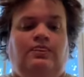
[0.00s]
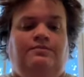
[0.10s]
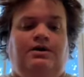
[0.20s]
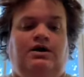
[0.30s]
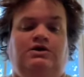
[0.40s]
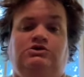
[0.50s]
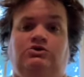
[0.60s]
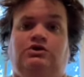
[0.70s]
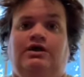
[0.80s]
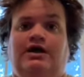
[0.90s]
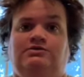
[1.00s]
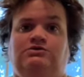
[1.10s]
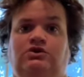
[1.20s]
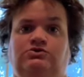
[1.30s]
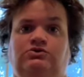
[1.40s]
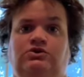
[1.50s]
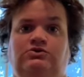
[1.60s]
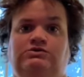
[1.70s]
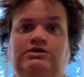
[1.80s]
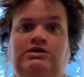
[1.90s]
because other classes also
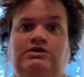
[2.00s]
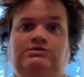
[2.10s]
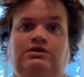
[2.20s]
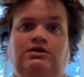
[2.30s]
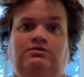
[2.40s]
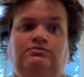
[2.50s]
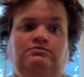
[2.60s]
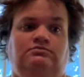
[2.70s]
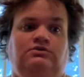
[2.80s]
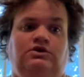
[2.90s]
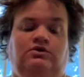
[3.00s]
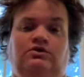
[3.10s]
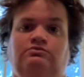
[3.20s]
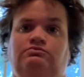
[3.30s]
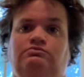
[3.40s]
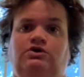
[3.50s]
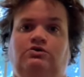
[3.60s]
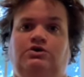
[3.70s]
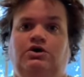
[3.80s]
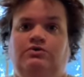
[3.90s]
use these, and you
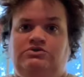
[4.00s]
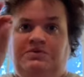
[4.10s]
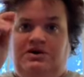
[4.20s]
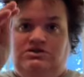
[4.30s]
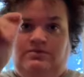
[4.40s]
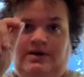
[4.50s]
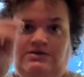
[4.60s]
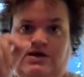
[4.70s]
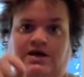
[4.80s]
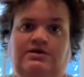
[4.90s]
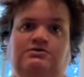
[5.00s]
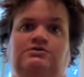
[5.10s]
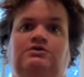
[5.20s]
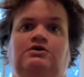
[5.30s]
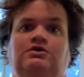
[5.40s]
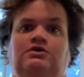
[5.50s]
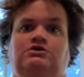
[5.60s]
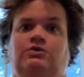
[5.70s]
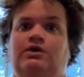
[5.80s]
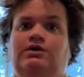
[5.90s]
don't know what's been on somebody's hands.
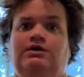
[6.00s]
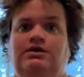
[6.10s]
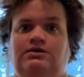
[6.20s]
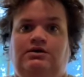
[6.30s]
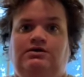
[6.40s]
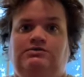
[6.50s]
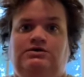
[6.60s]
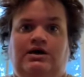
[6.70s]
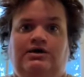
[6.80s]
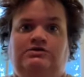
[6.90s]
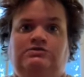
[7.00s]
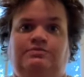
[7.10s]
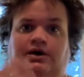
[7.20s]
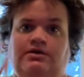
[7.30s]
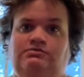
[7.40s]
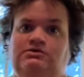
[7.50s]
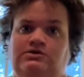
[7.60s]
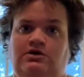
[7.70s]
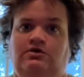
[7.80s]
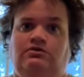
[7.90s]
So we clean these, yes, but
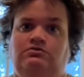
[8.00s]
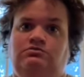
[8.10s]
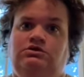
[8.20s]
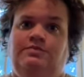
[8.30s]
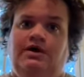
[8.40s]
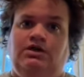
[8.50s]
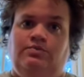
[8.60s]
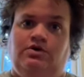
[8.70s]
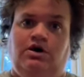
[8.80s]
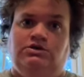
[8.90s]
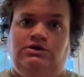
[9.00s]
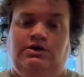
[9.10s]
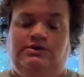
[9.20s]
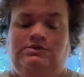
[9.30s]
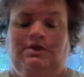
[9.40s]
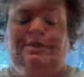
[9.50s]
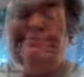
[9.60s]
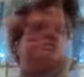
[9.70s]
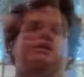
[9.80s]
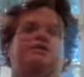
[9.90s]
still to be on the precautionary side.
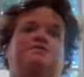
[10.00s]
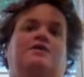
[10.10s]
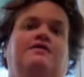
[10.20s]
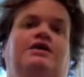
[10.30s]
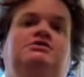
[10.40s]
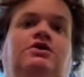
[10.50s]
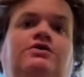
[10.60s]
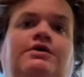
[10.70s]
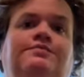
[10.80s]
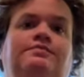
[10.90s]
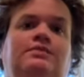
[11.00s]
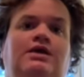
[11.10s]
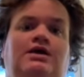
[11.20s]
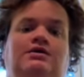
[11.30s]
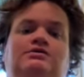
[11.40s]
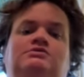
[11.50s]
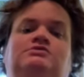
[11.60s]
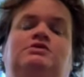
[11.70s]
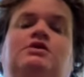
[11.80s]
Second thing that I tell them is,